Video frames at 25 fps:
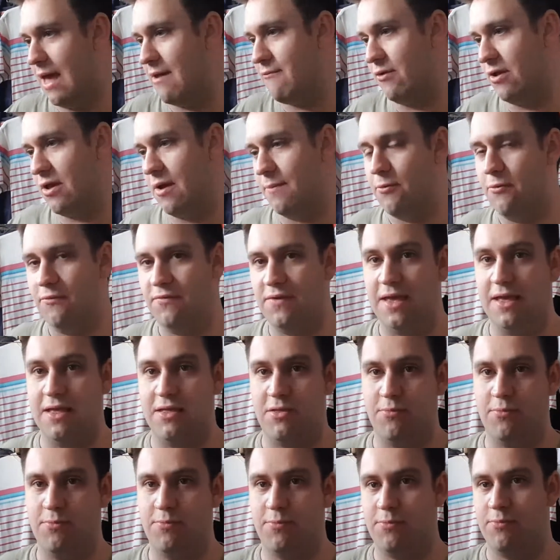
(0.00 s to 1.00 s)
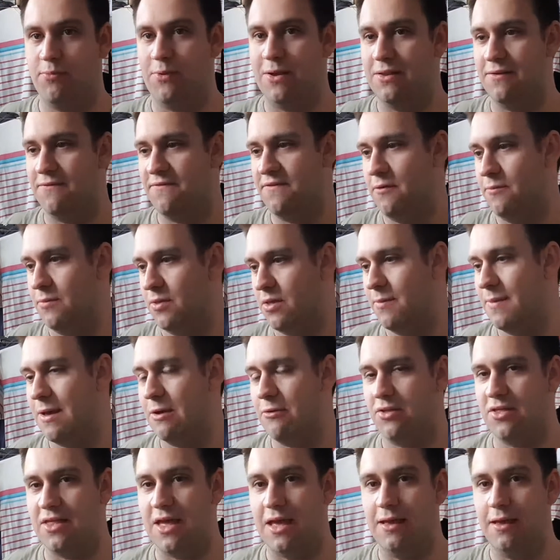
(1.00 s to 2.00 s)
couple of years when the films come
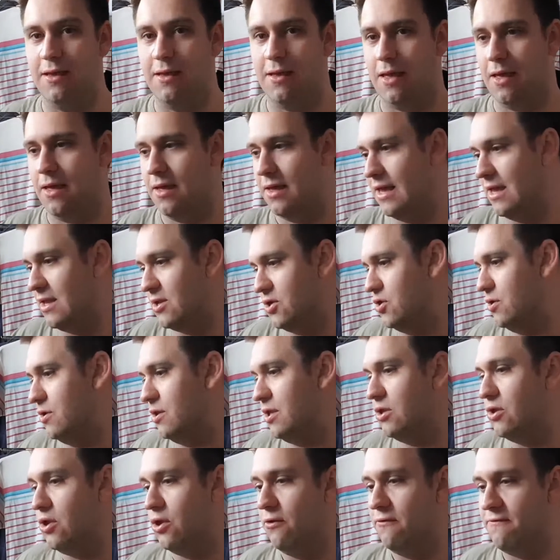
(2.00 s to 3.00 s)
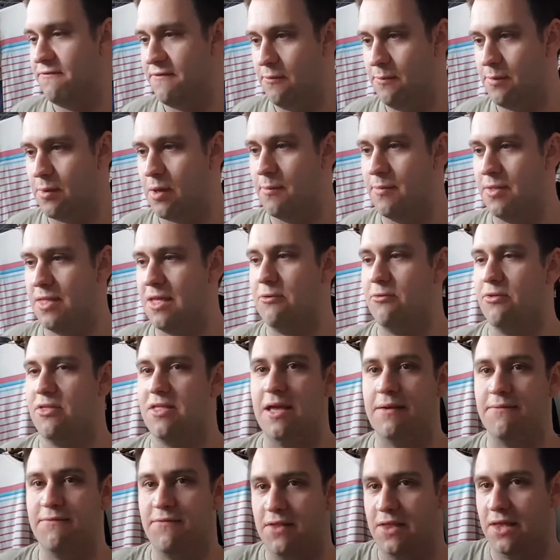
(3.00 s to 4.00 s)
out. Each new film comes out.
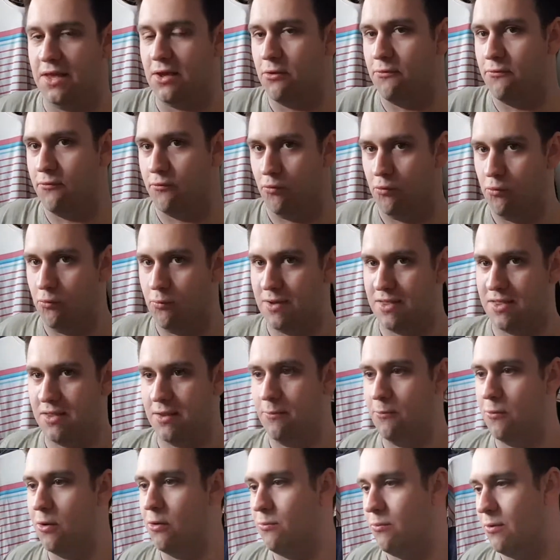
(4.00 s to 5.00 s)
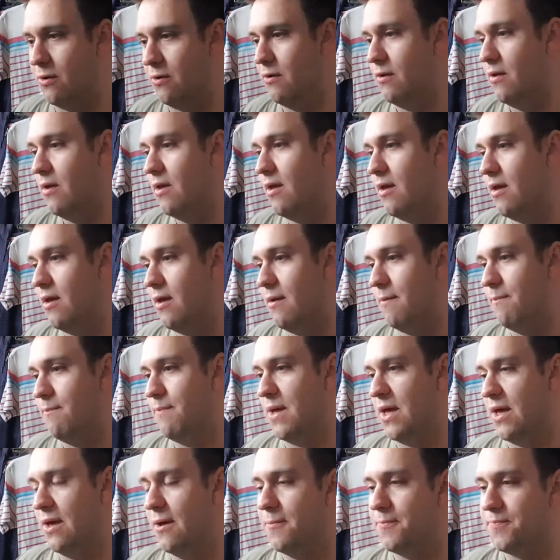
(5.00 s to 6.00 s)
Same for the overall Wizarding World one.
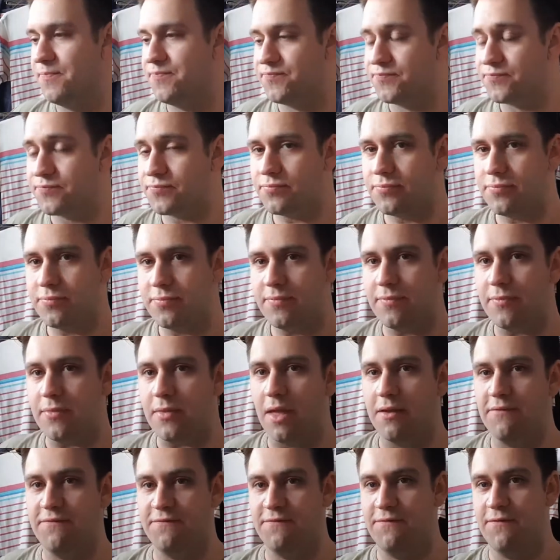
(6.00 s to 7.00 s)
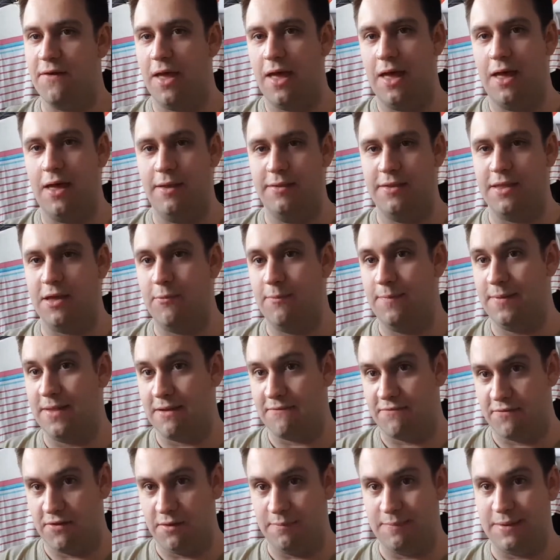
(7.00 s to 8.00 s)
But there'll
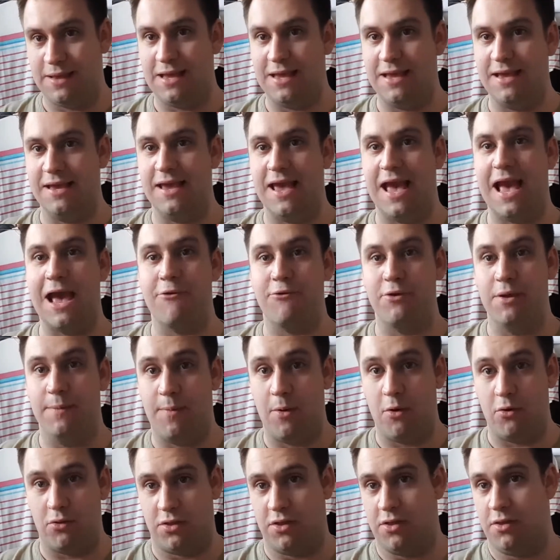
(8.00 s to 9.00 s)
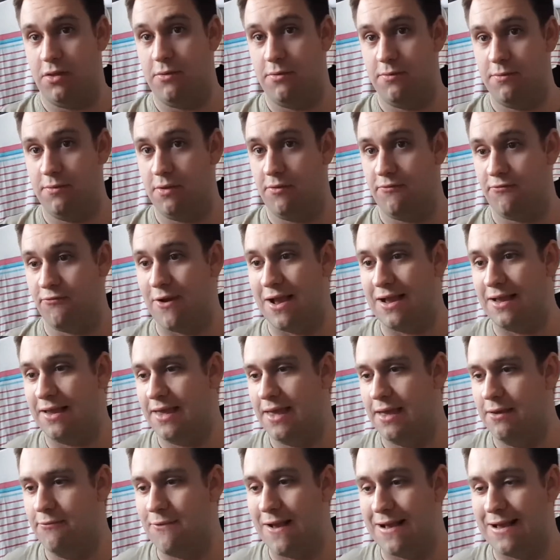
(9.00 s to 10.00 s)
definitely be a Harry Potter
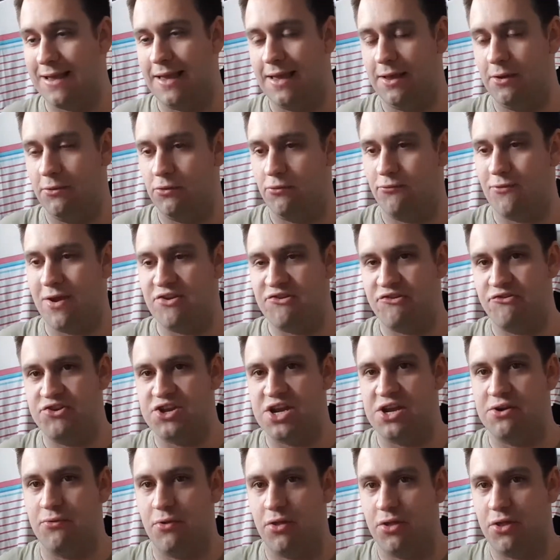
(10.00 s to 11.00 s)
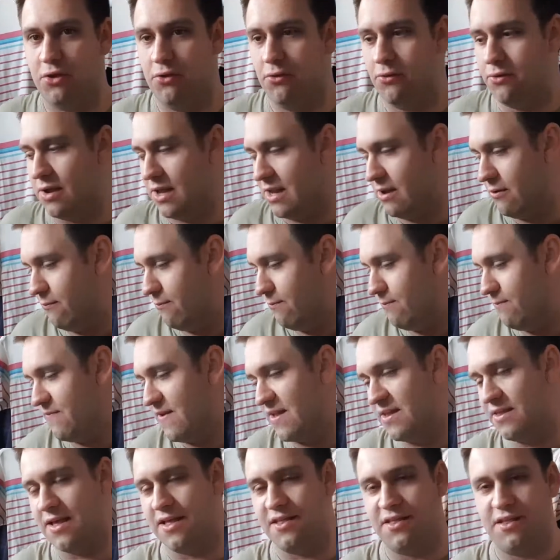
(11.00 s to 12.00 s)
ranking on the Retro Channel soon, and a
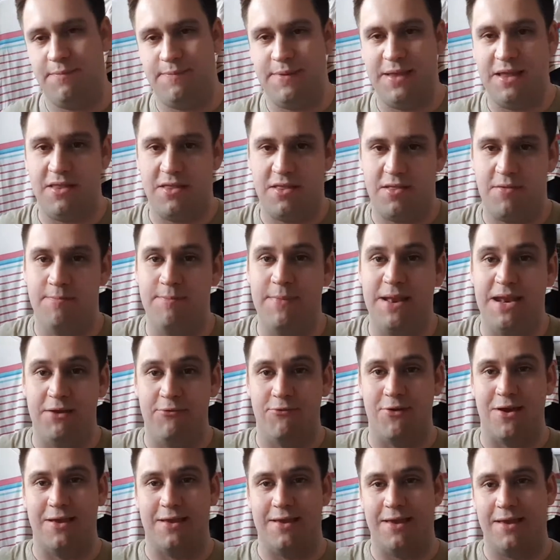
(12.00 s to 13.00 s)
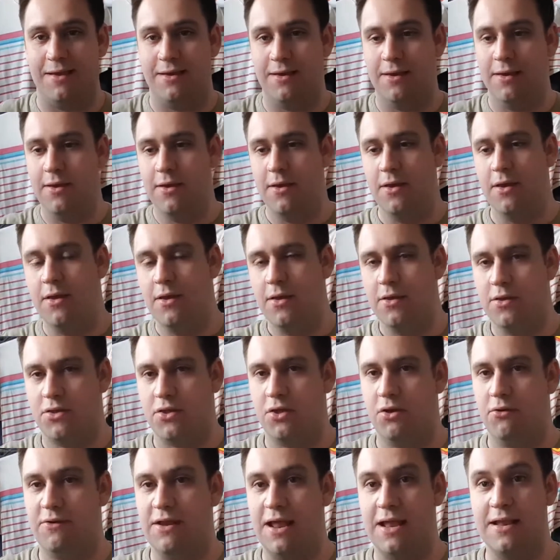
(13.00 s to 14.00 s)
Fantastic Beasts mini ranking
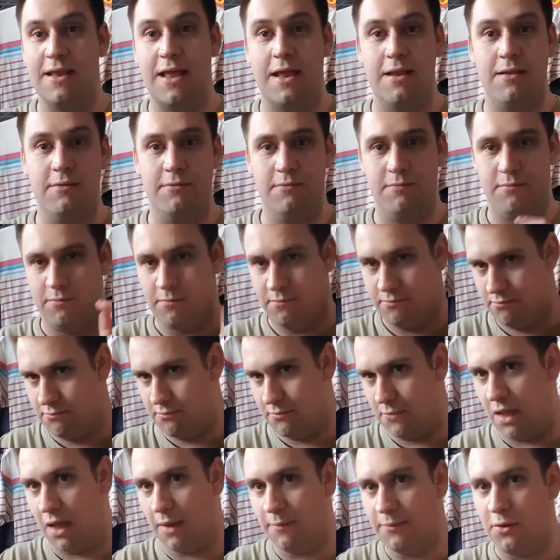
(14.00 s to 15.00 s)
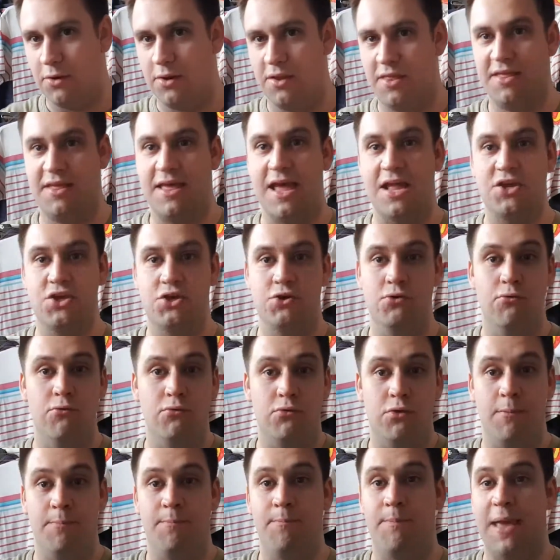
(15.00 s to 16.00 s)
soon. And then I'm going to schedule
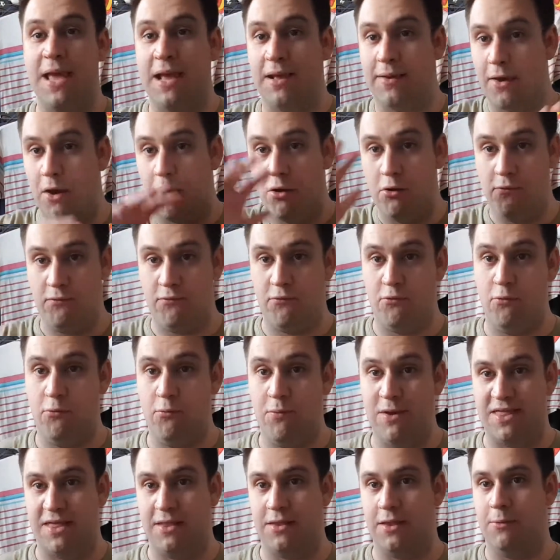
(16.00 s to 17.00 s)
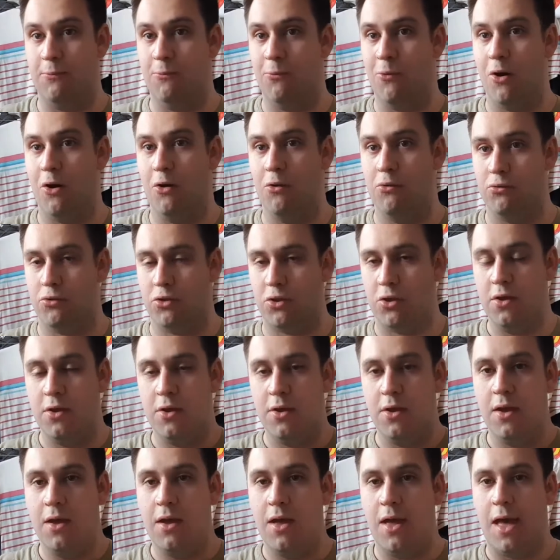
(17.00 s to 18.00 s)
the big overall Wizarding World
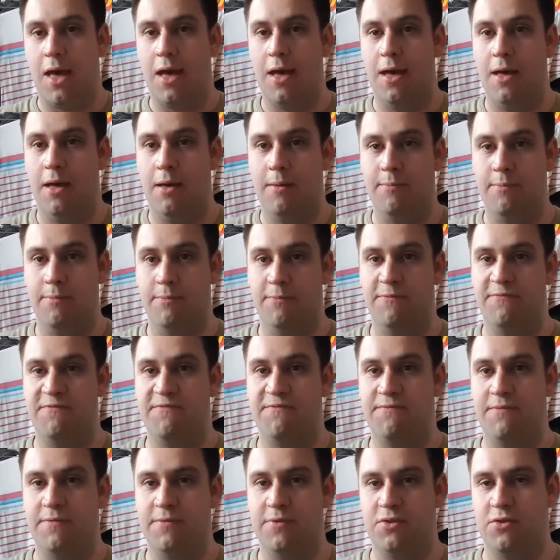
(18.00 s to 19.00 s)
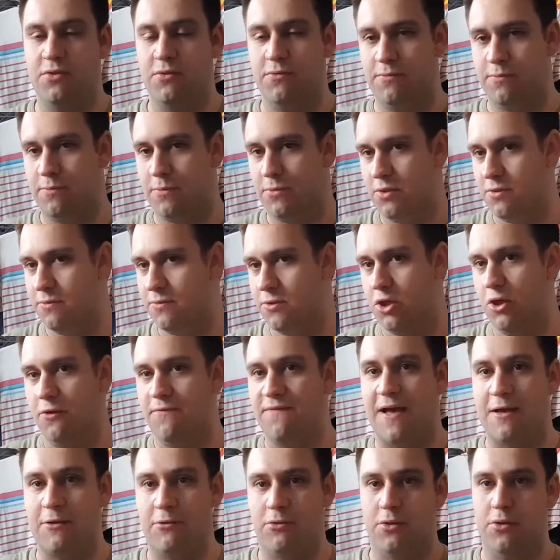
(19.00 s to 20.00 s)

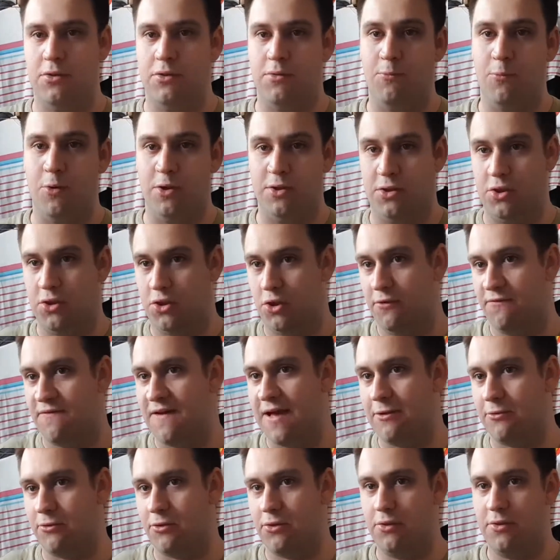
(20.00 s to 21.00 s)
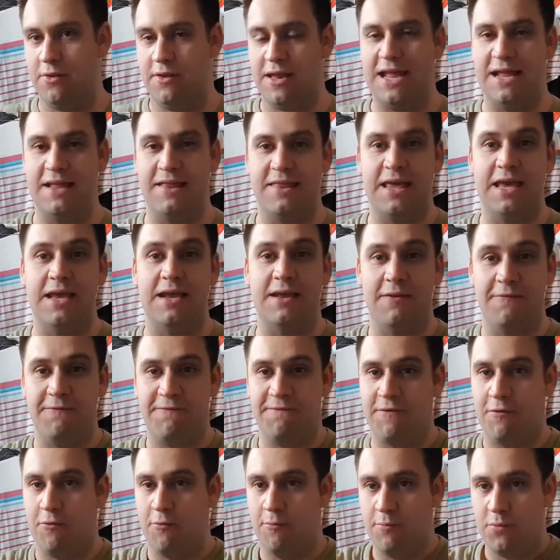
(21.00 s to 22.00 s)
2001 to 2018
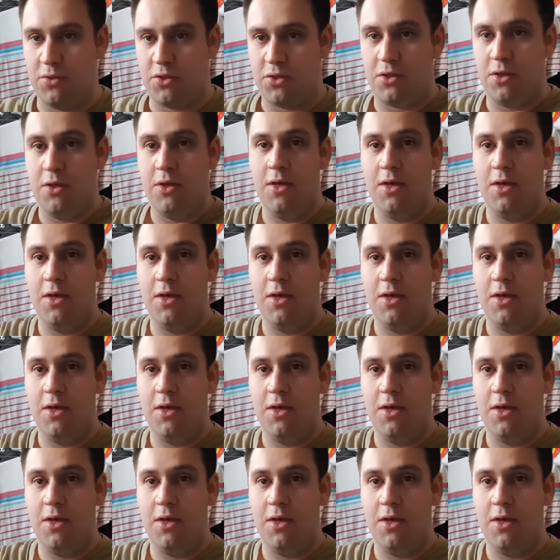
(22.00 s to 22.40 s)
films